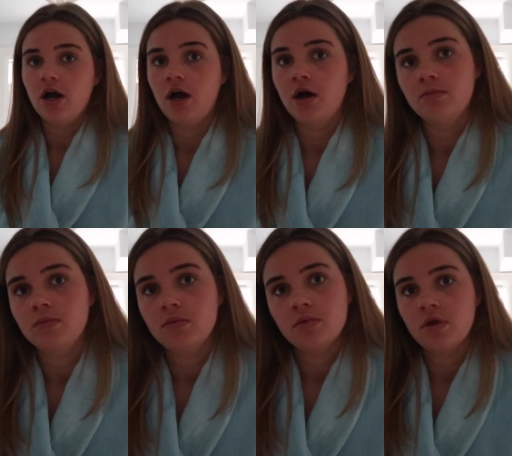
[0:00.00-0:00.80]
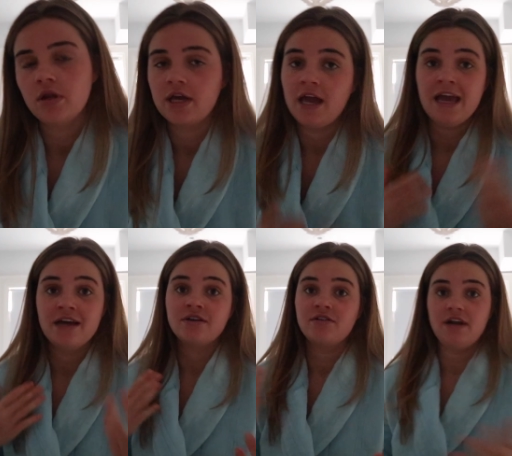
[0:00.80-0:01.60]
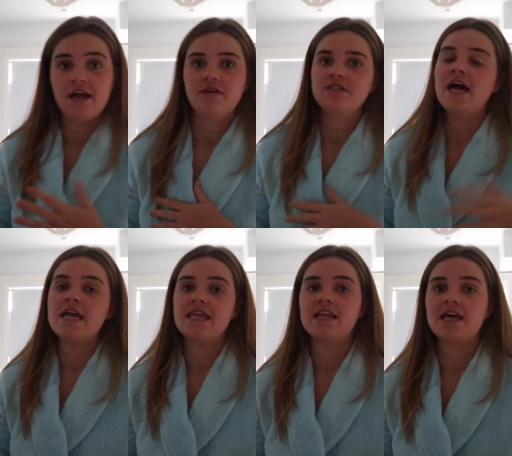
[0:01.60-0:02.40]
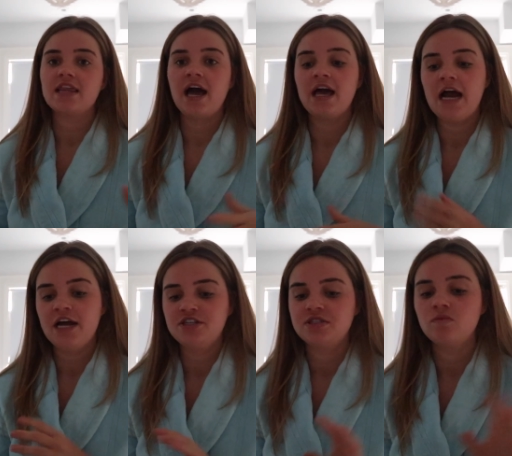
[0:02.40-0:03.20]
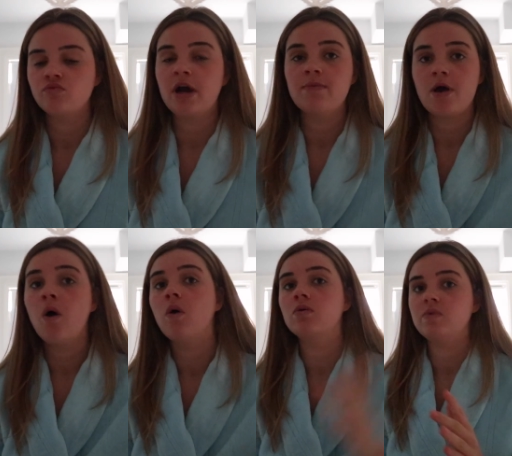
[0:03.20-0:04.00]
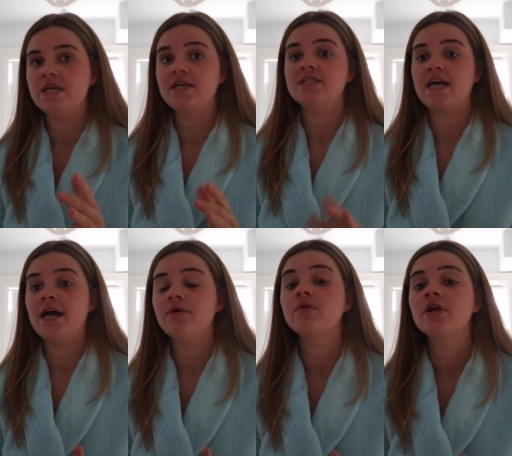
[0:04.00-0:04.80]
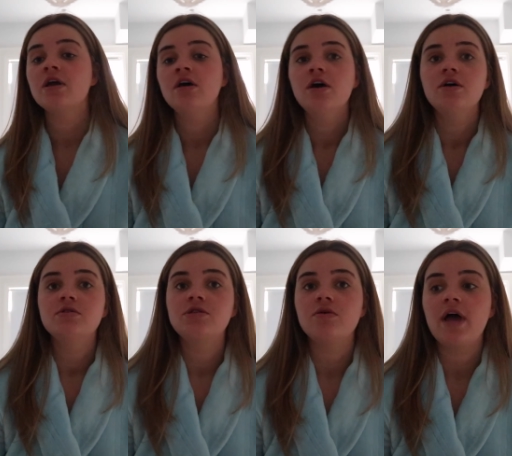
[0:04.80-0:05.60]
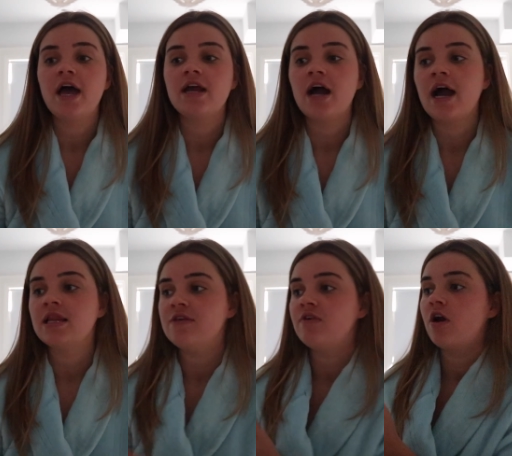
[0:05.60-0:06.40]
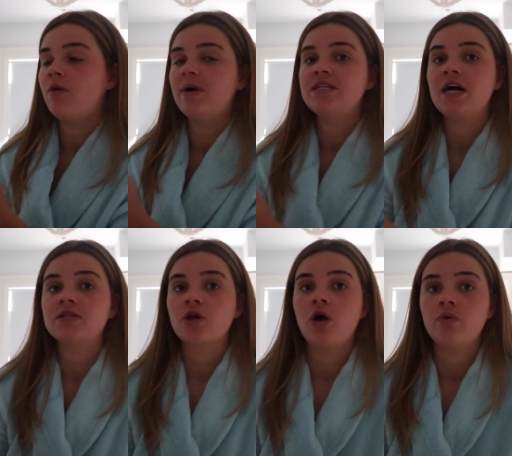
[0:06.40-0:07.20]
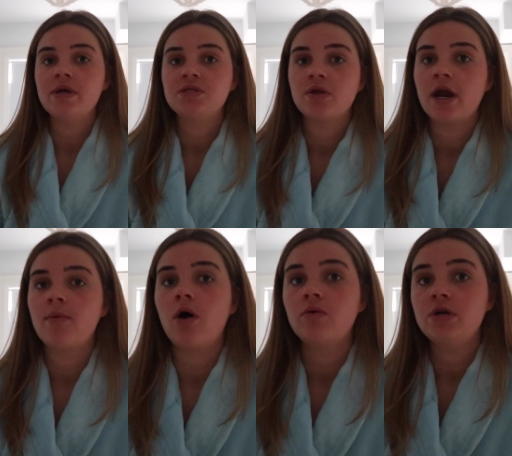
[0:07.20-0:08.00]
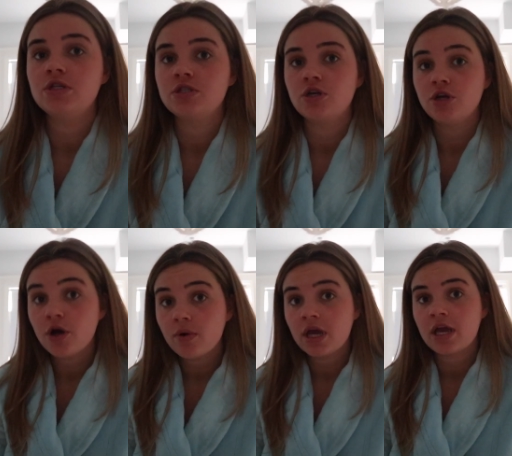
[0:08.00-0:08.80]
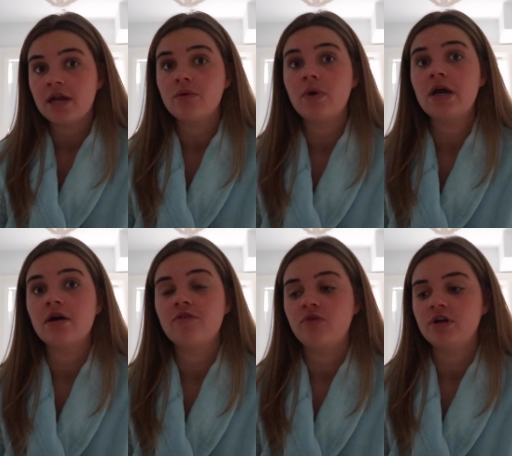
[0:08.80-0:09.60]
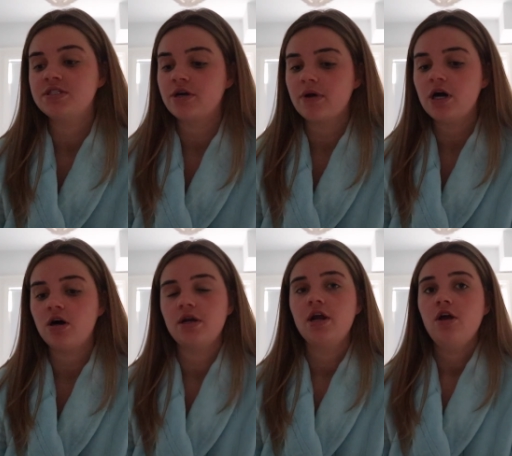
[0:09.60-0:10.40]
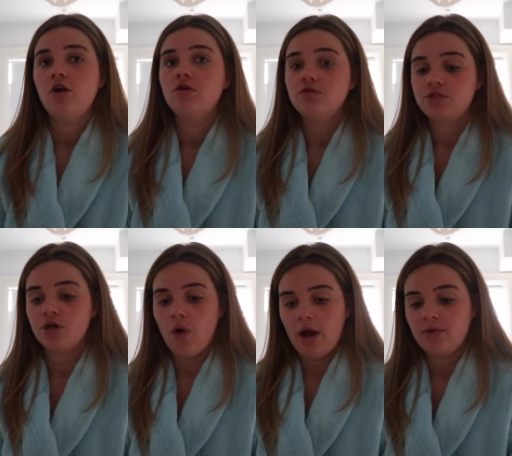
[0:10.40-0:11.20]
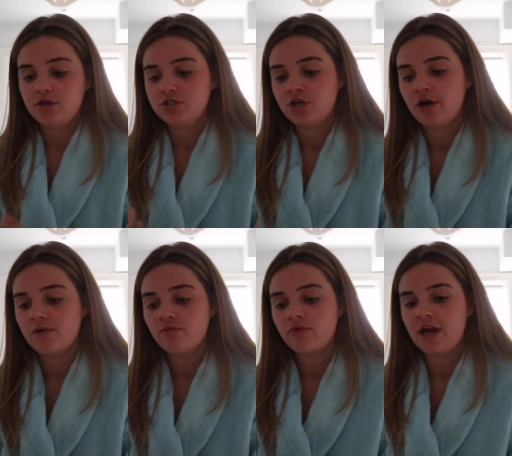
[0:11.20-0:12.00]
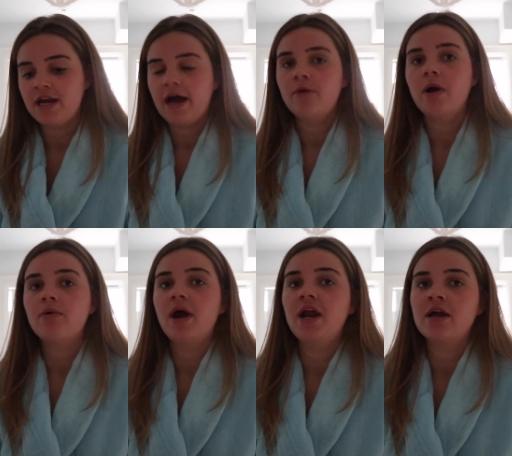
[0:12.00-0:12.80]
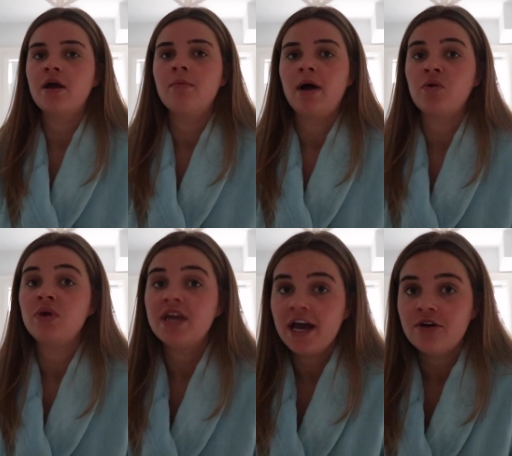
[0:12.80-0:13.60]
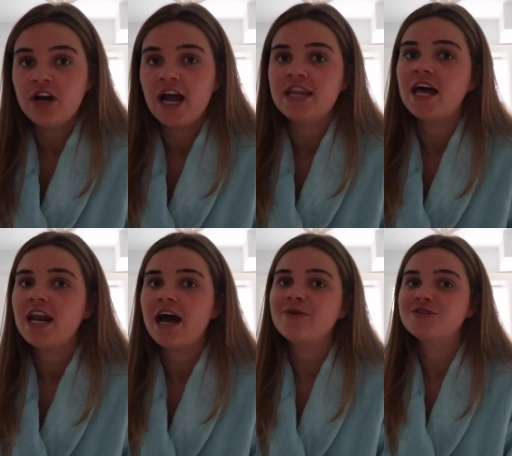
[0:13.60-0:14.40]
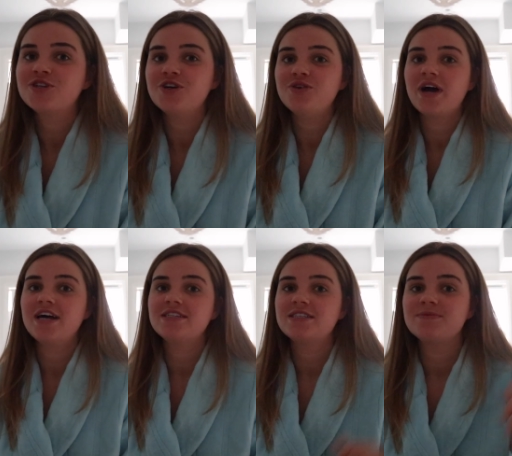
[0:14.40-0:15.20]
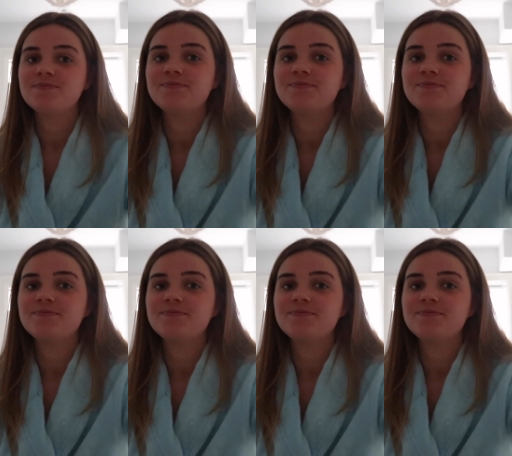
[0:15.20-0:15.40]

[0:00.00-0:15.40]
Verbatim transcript: um, like hair, nails, anything like that, I just write my whole week down so that I leave it on my desk all week so that I'm always knowing and aware of what's going on. So I'm going to start right now by writing my week out and then I will show you guys.